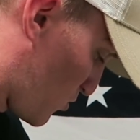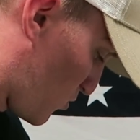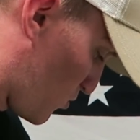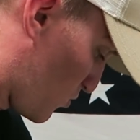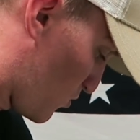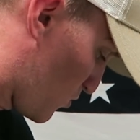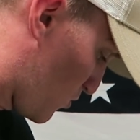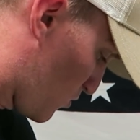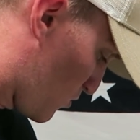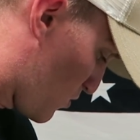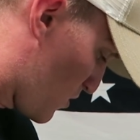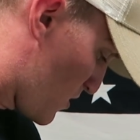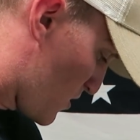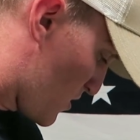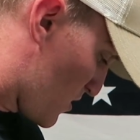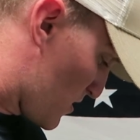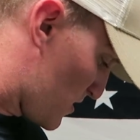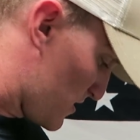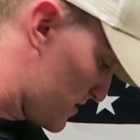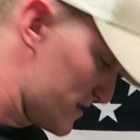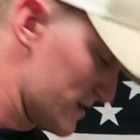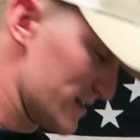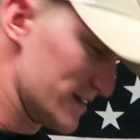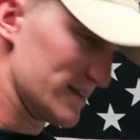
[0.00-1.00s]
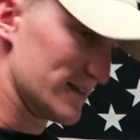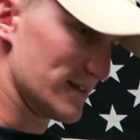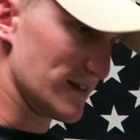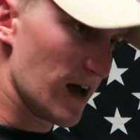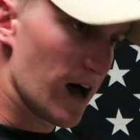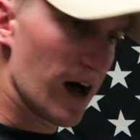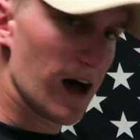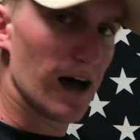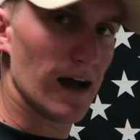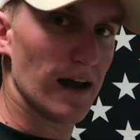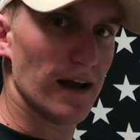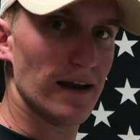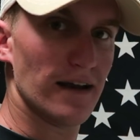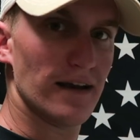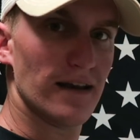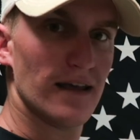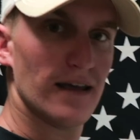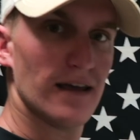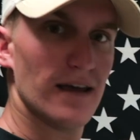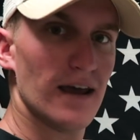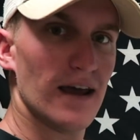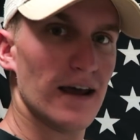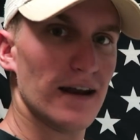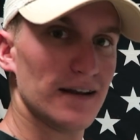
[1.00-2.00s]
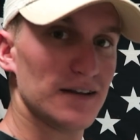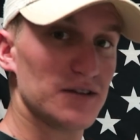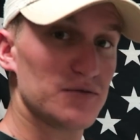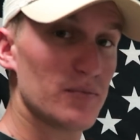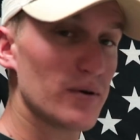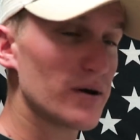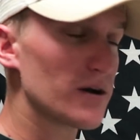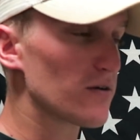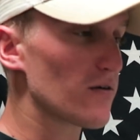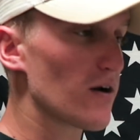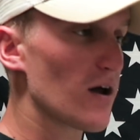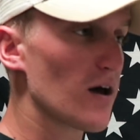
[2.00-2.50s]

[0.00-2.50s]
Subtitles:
cool design. And it's been